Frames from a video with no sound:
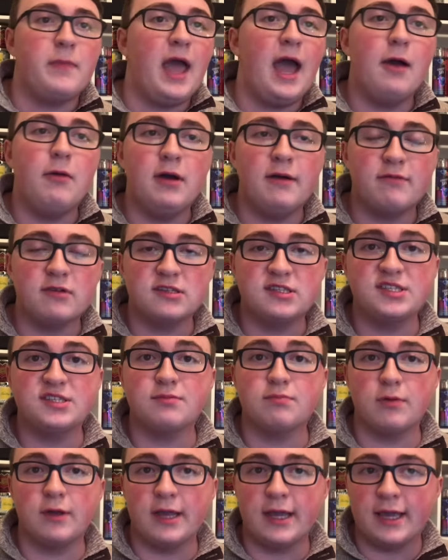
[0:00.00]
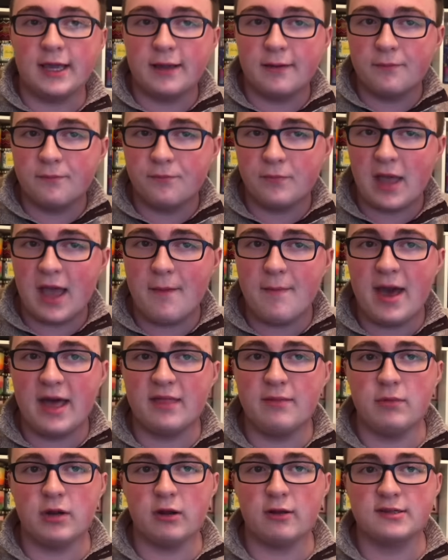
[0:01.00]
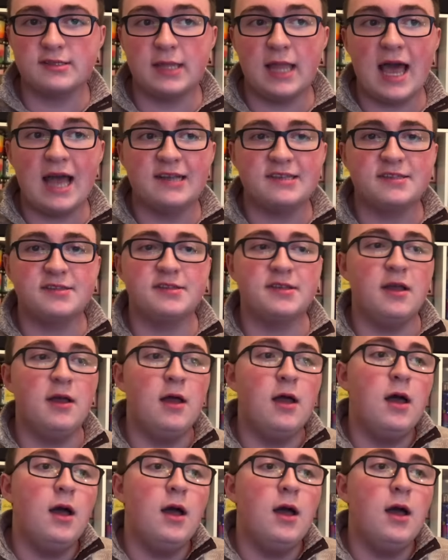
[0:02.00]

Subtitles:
however spring at Bath & Body Works lasts.